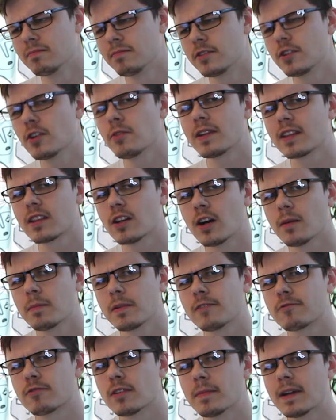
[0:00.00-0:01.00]
doing the
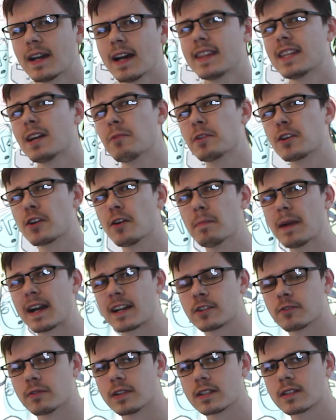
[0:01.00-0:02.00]
hobby for a bit, and then we go back
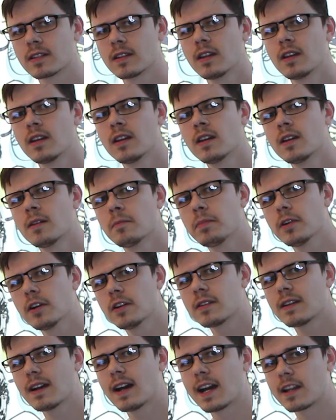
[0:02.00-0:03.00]
to it.
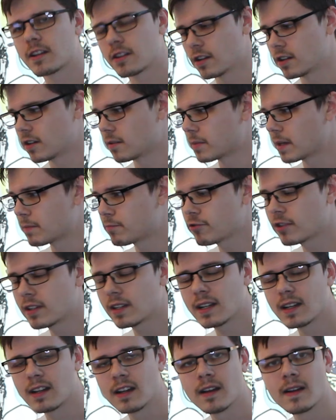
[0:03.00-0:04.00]
But I turned on my
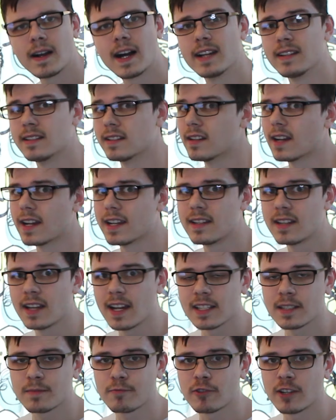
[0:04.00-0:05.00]
printer, I did a
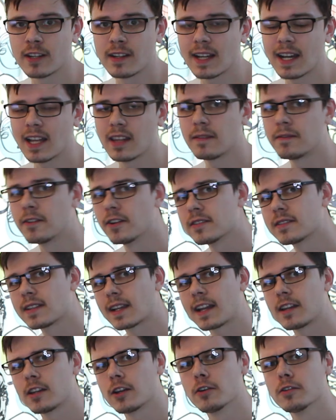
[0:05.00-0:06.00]
test print, and the first thing
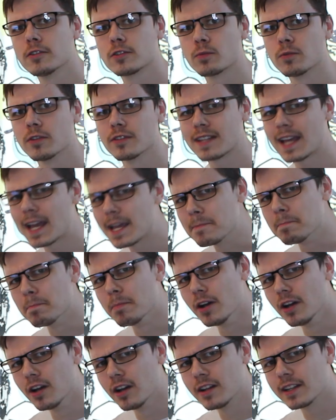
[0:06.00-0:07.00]
I noticed was a
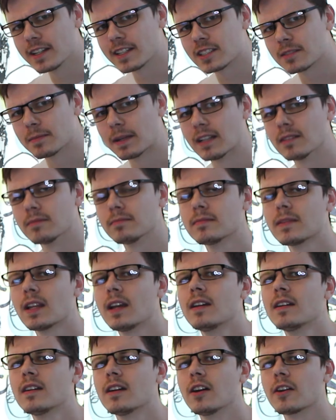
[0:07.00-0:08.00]
burning smell.
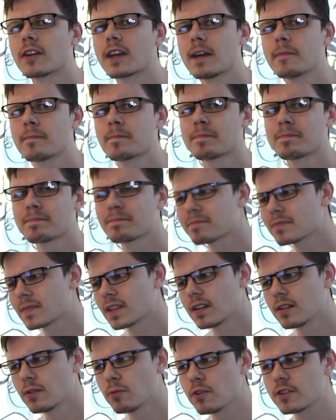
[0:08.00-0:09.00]
Okay?
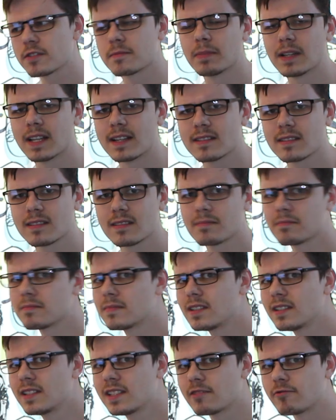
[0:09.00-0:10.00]
Wasn't pleasant,
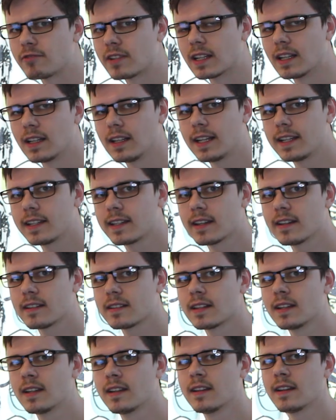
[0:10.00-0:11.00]
didn't really like it,
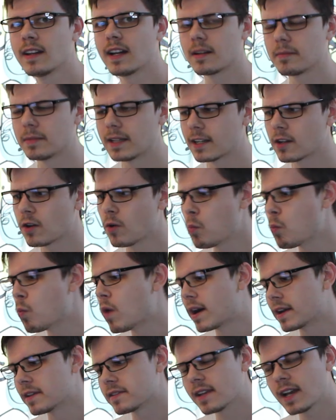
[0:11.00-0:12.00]
and I'm like,
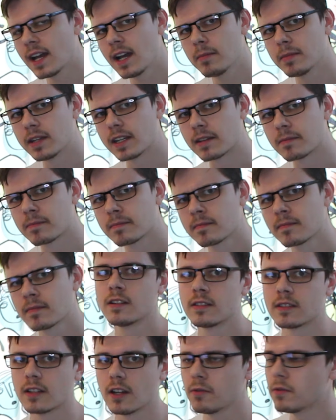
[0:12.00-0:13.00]
why is that happening?
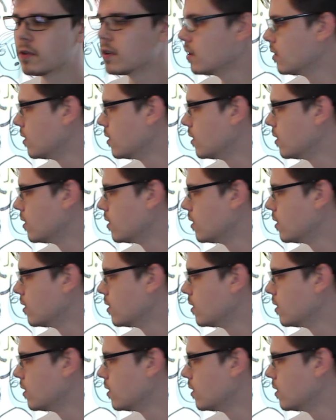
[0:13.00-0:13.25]
So,